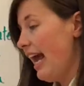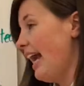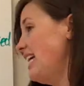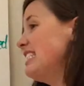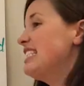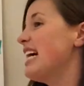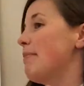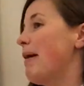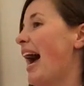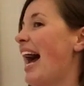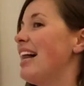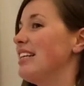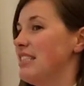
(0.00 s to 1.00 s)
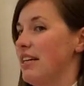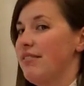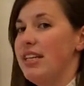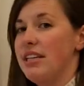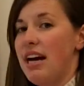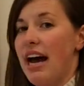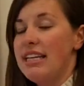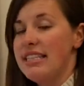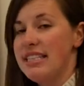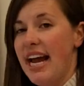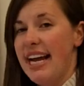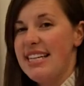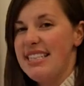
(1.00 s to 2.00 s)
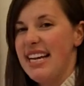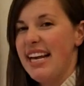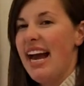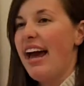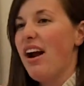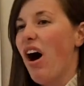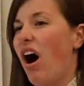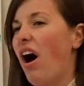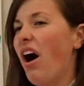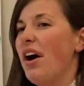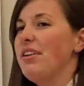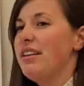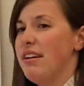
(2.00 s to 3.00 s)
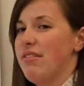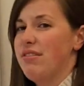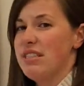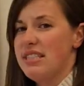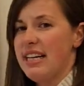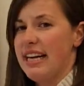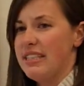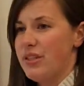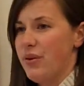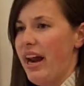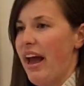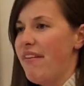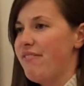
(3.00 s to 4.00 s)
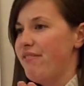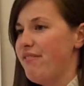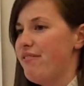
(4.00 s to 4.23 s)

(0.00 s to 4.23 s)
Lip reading: and inside my atlas of the United States, it had all the different states, so it had